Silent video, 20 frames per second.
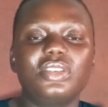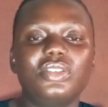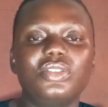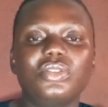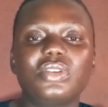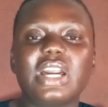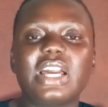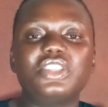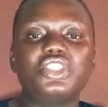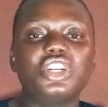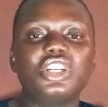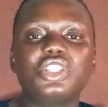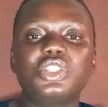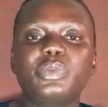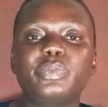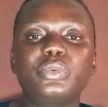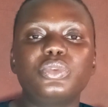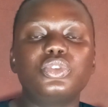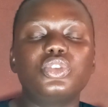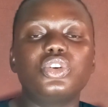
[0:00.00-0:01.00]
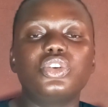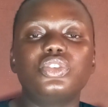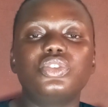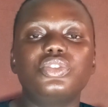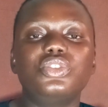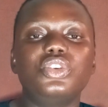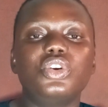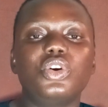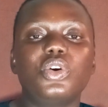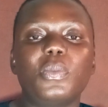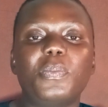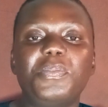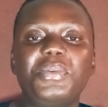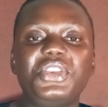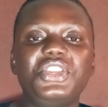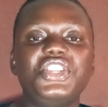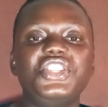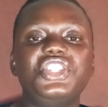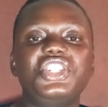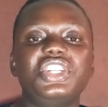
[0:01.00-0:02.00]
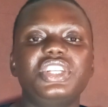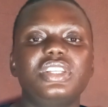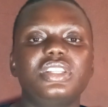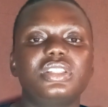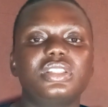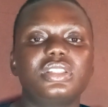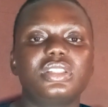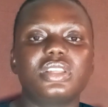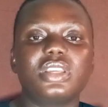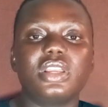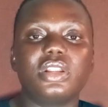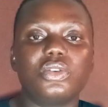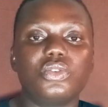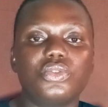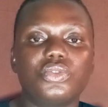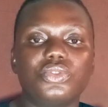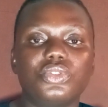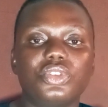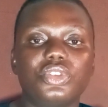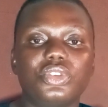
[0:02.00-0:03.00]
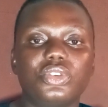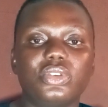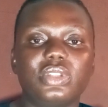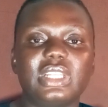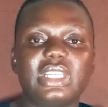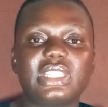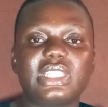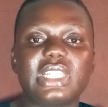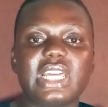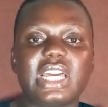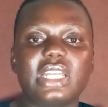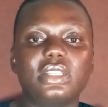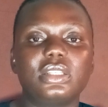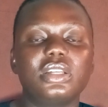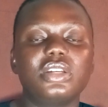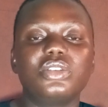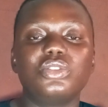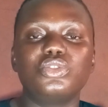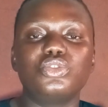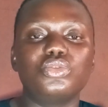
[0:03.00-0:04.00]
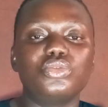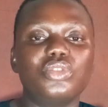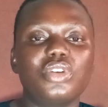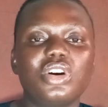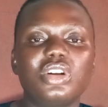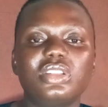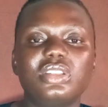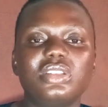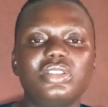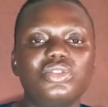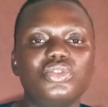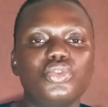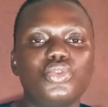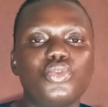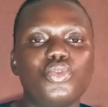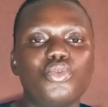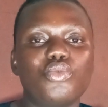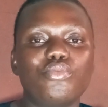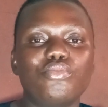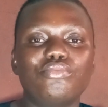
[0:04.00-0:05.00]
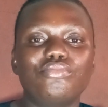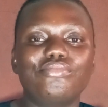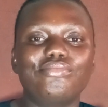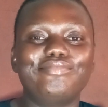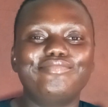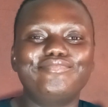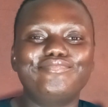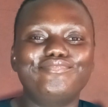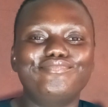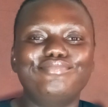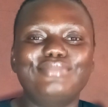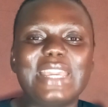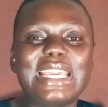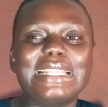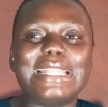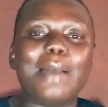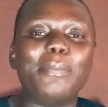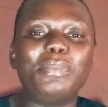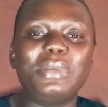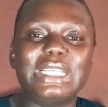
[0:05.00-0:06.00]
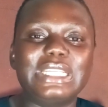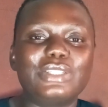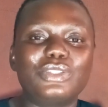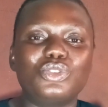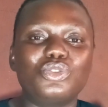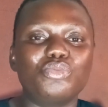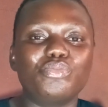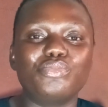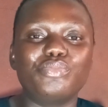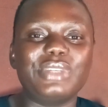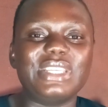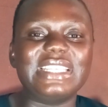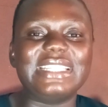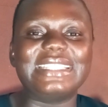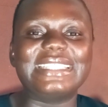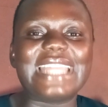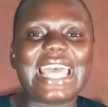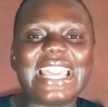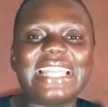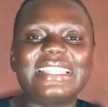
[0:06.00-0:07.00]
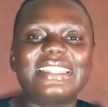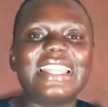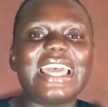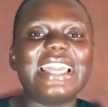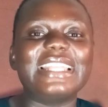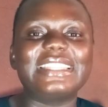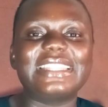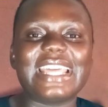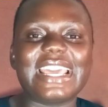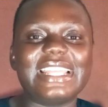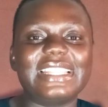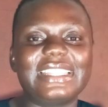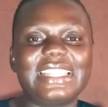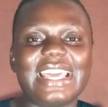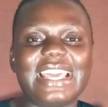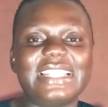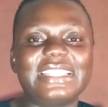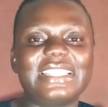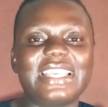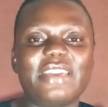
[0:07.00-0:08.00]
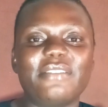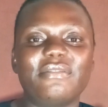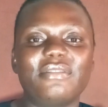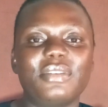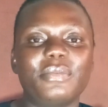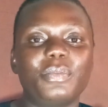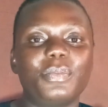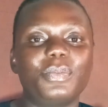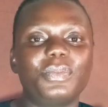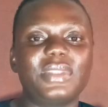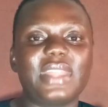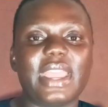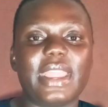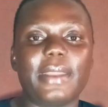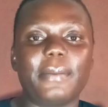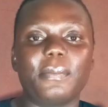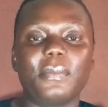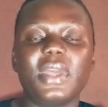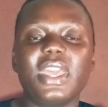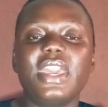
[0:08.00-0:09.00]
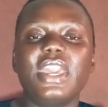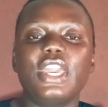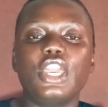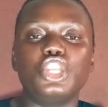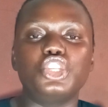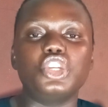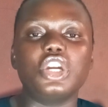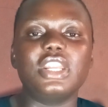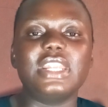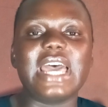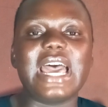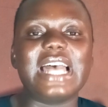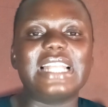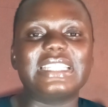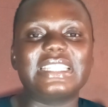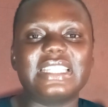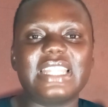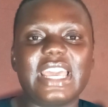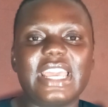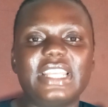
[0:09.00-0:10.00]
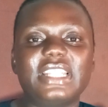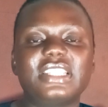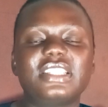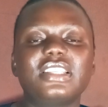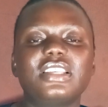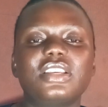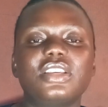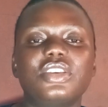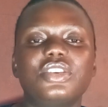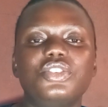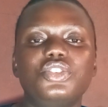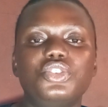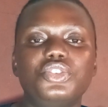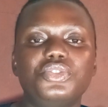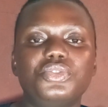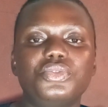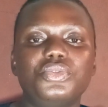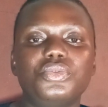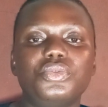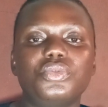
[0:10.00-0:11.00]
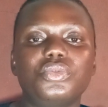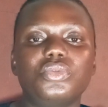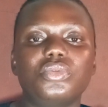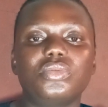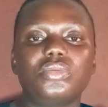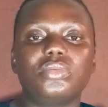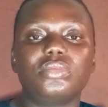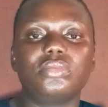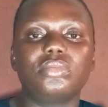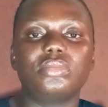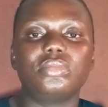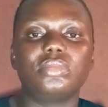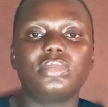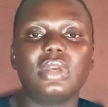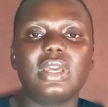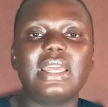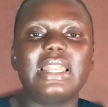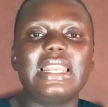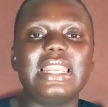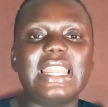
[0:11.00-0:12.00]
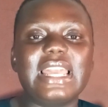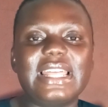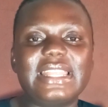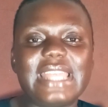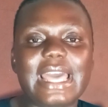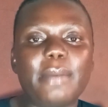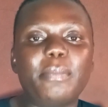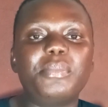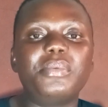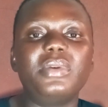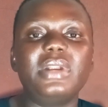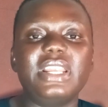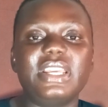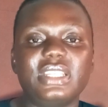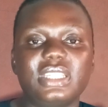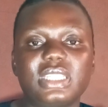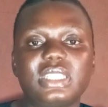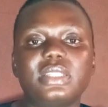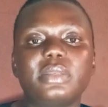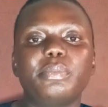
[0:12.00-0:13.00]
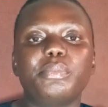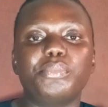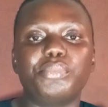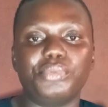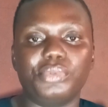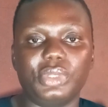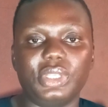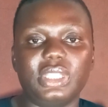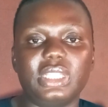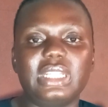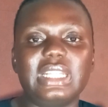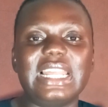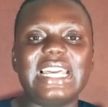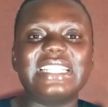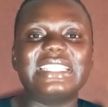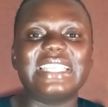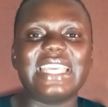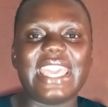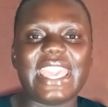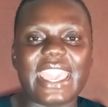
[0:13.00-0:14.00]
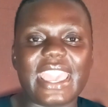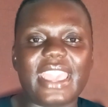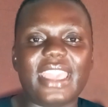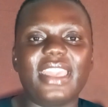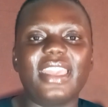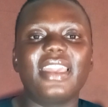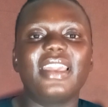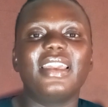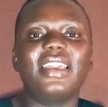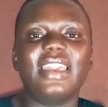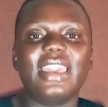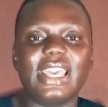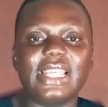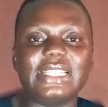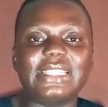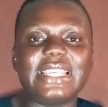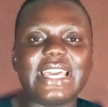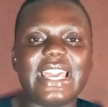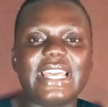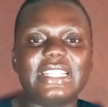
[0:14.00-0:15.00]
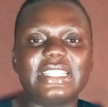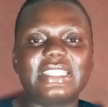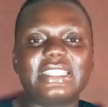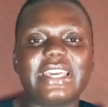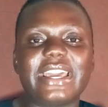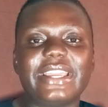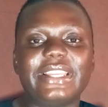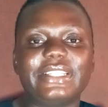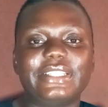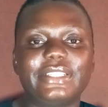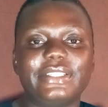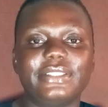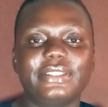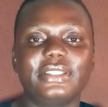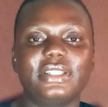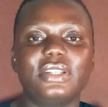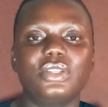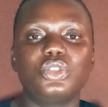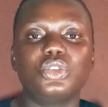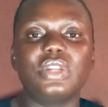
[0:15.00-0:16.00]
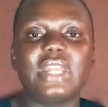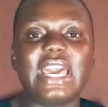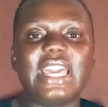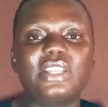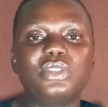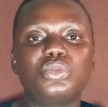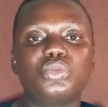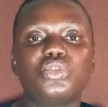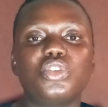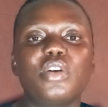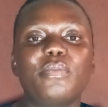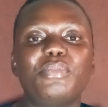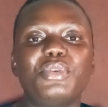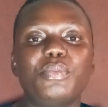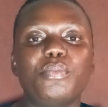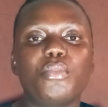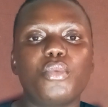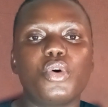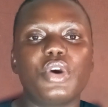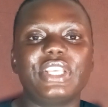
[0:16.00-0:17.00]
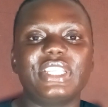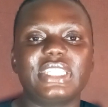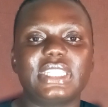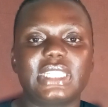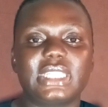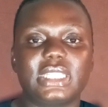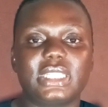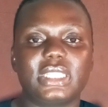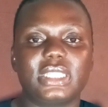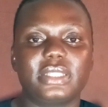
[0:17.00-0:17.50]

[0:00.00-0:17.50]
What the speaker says: You can just put on your PJs alone, you understand? Do not, you know, make that place to be tight every time. Ensure that at night, you let that place breathe, let air enter inside, so that it will not be moist.